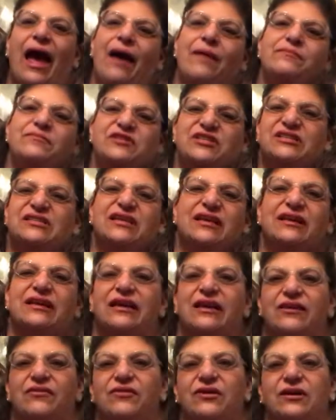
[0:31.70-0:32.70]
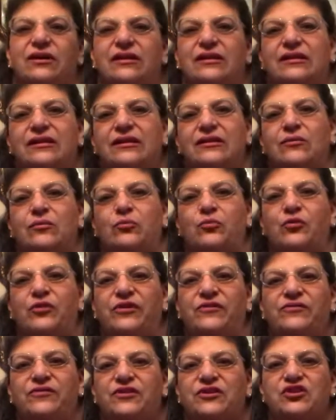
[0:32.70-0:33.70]
I'm just going to give you a little
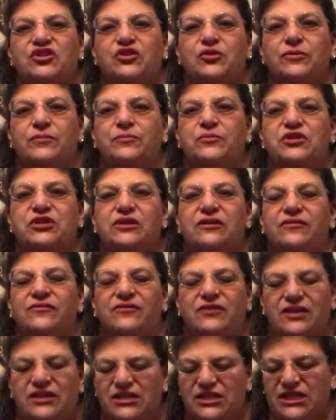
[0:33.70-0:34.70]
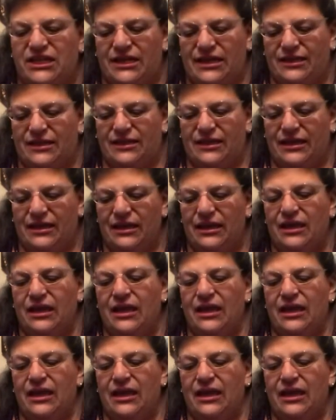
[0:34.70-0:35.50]
brief description of each healing.